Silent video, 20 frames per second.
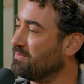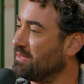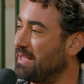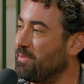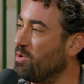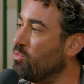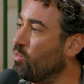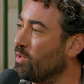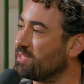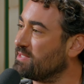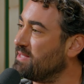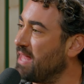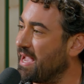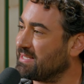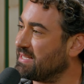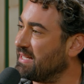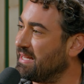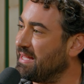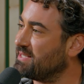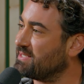I mean, what's
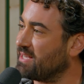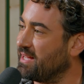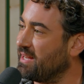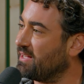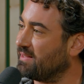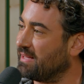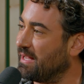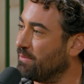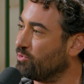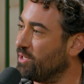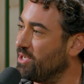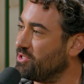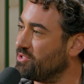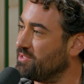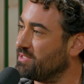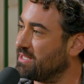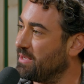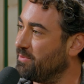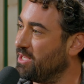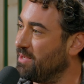next? Any exciting
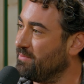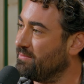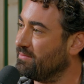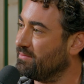collaborations coming up?